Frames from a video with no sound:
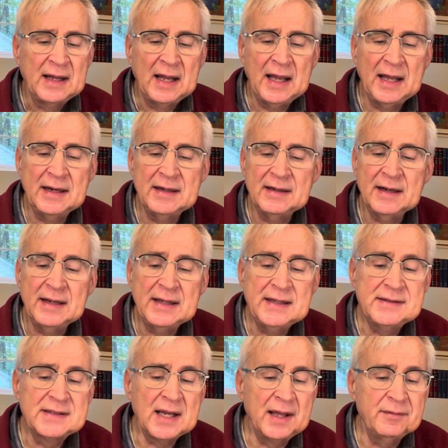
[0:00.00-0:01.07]
And he
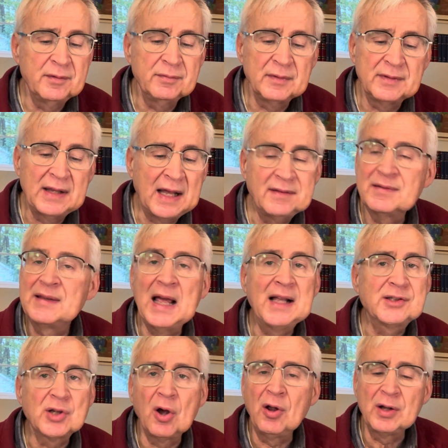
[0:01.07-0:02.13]
said, that
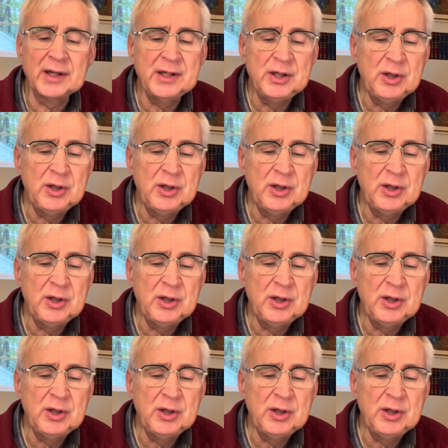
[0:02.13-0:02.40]
that's all in